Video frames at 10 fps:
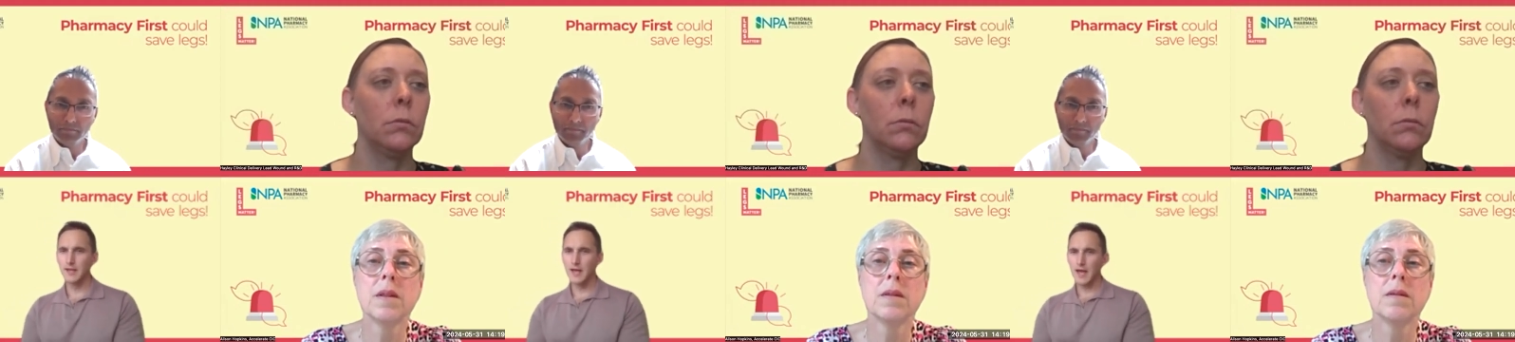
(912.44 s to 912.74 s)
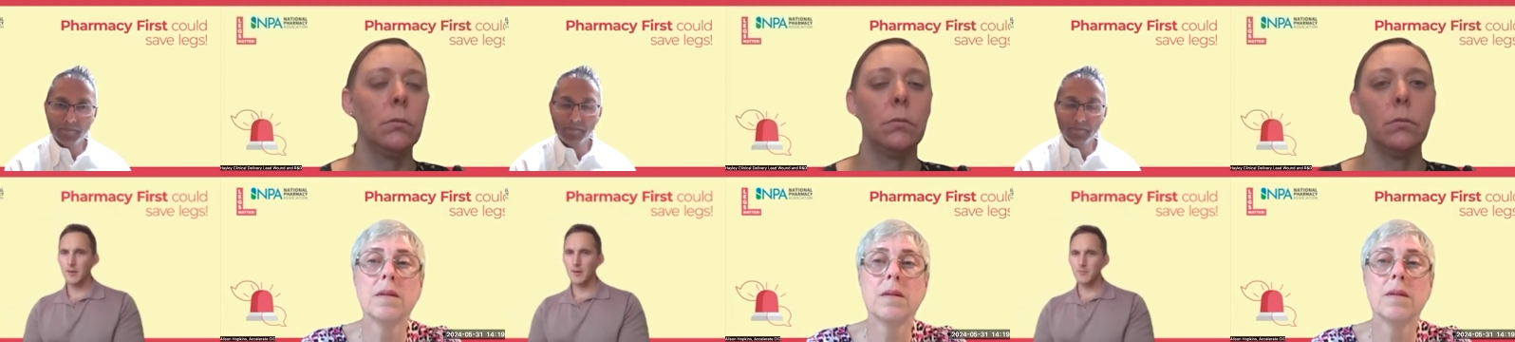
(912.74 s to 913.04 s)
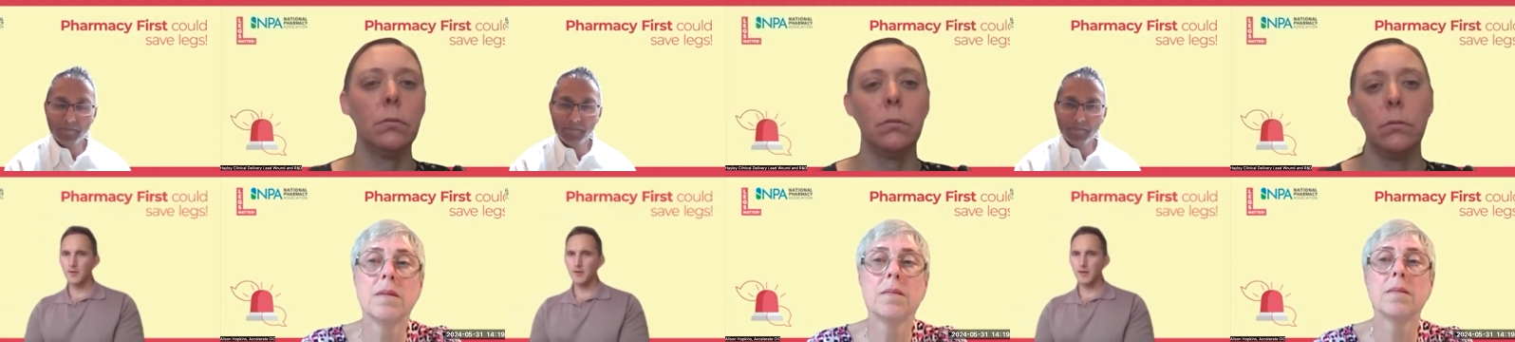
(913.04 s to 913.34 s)

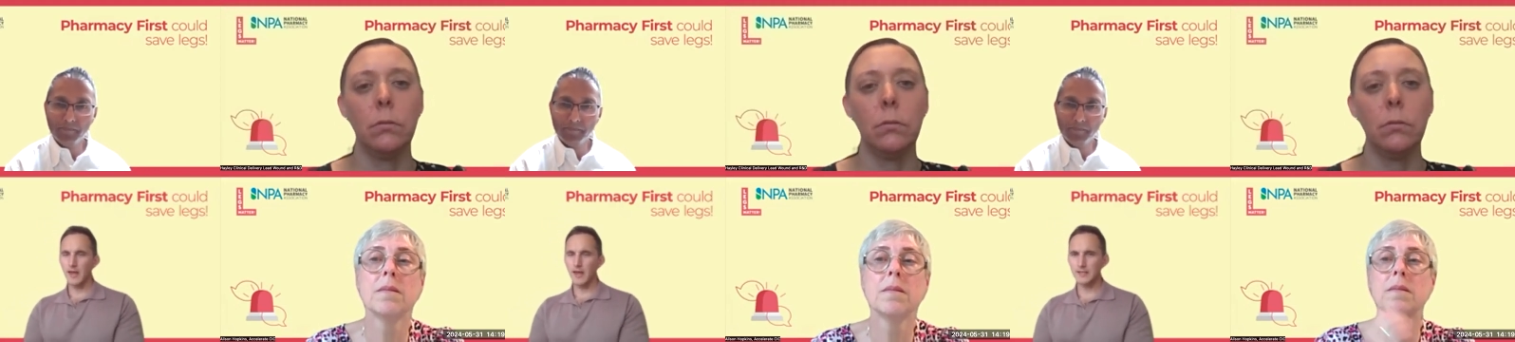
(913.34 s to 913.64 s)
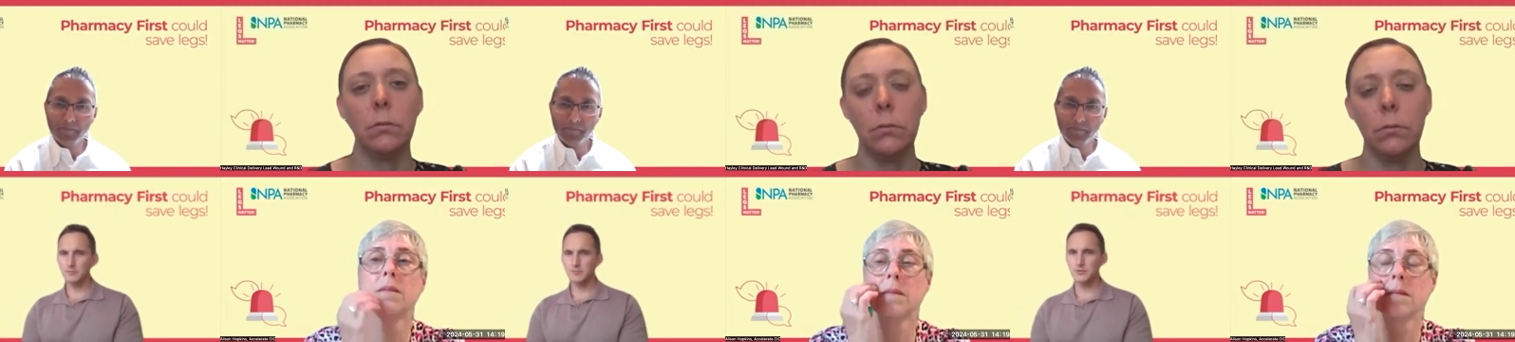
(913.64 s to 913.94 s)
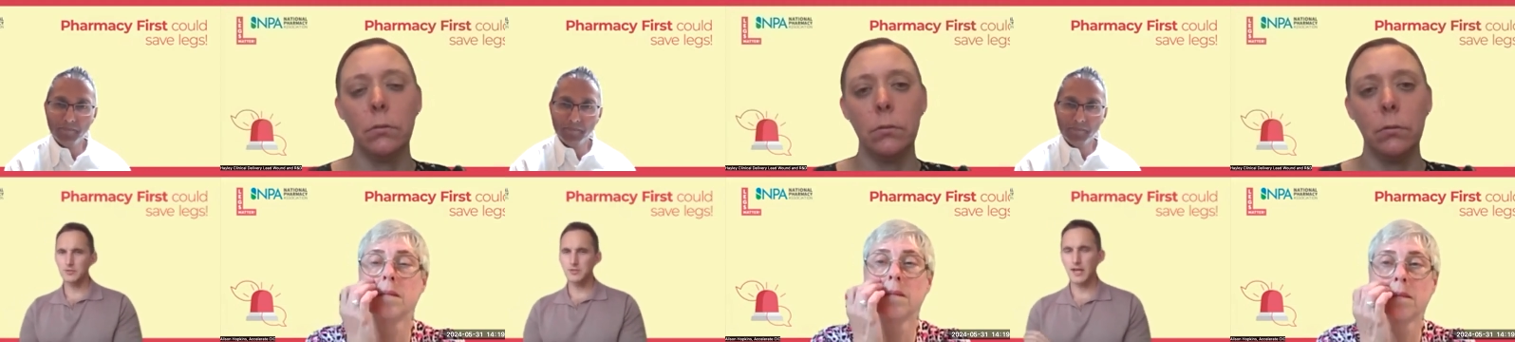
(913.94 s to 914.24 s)
Speaker 1: Um, Hayley, I
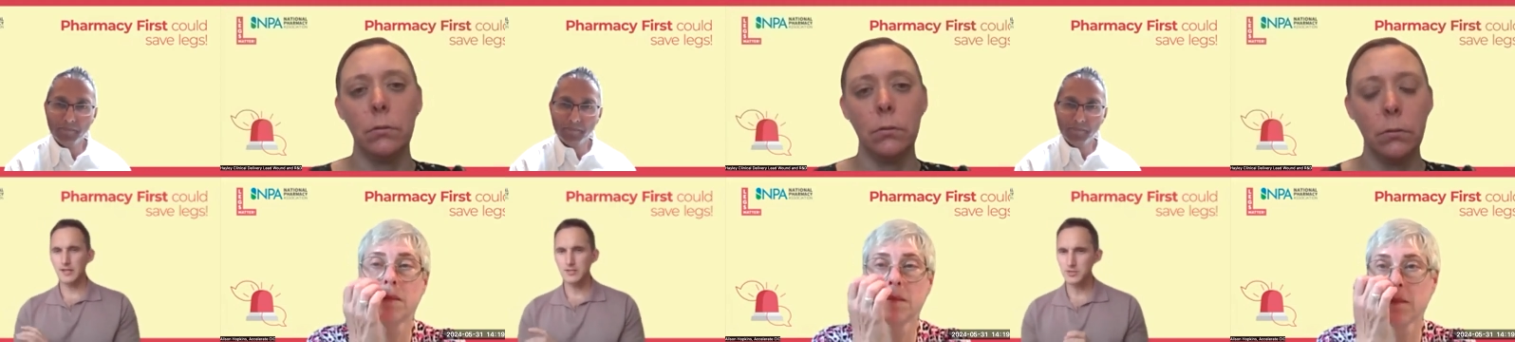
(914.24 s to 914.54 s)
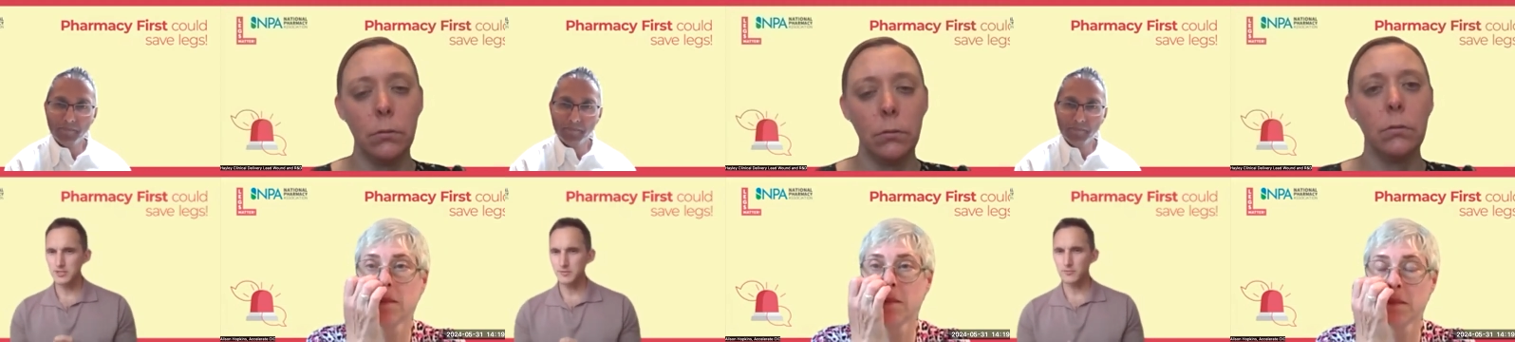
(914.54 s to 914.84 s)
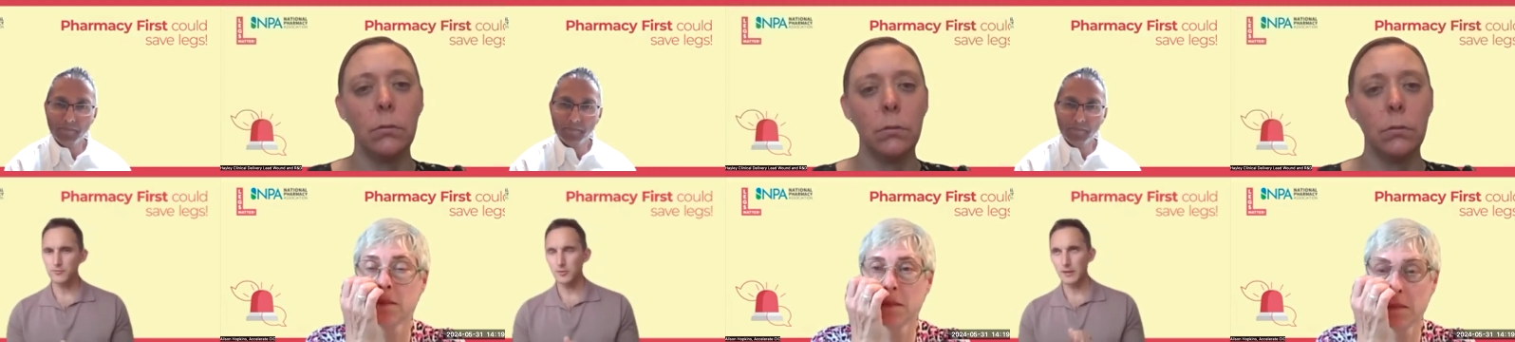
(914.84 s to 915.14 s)
kind of touched on this
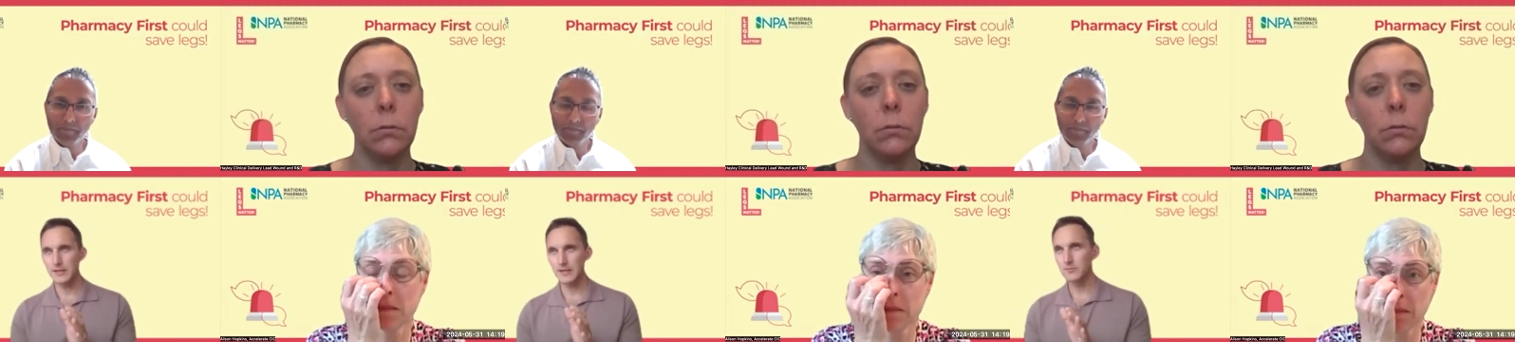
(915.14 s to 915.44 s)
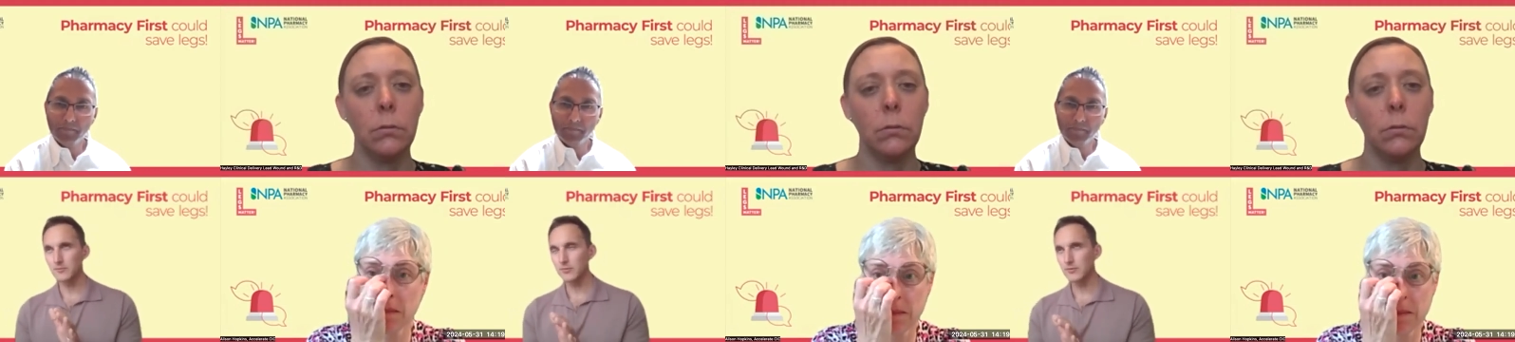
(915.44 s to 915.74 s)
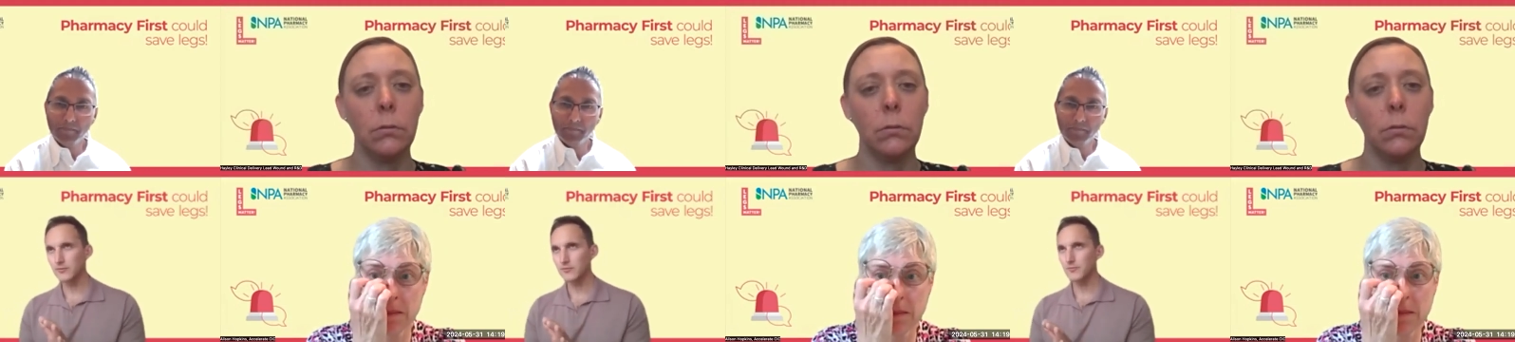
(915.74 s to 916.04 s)
before, but I think
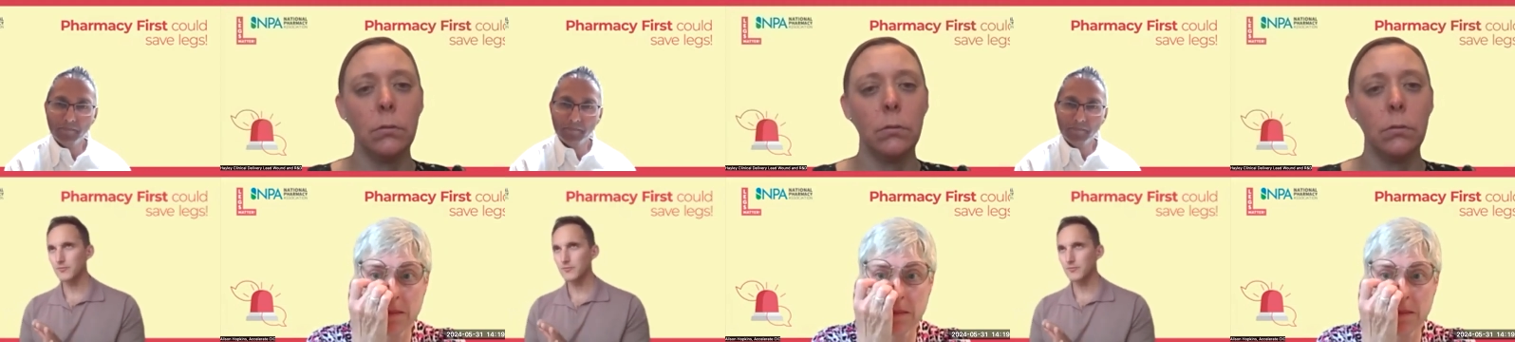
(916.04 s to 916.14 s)
we've